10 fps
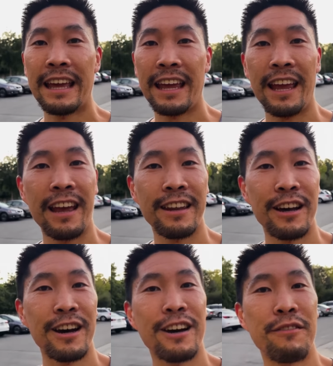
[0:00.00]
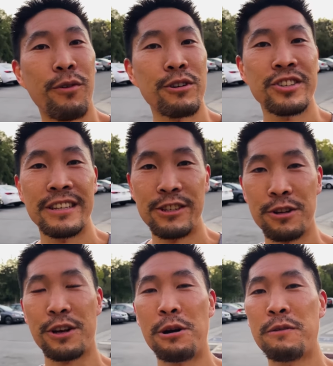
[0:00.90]
And unfortunately, due to
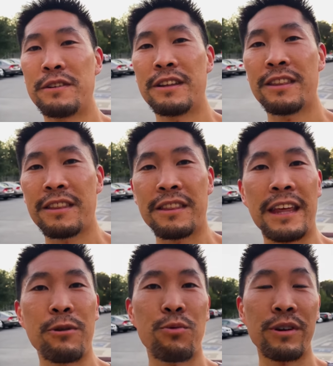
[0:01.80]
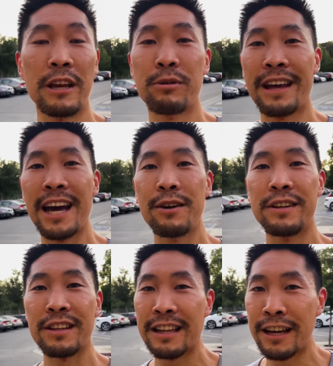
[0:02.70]
COVID, they weren't able to have it
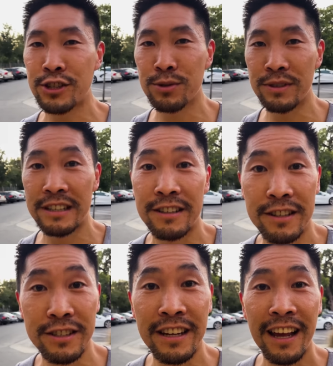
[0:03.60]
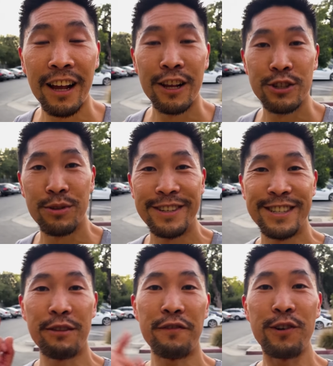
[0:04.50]
in the last two years. So this is
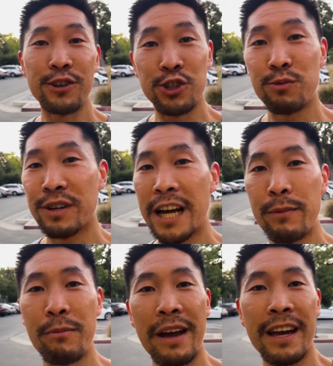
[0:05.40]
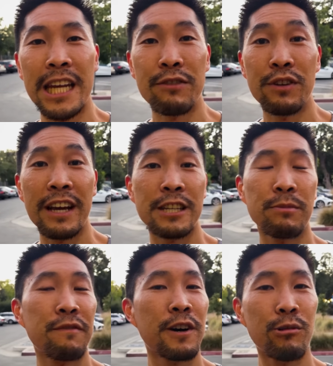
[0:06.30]
the first year we're coming back. And if you guys have
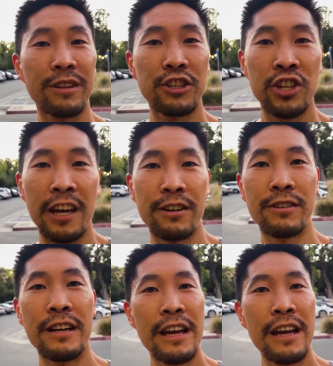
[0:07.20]
been following the channel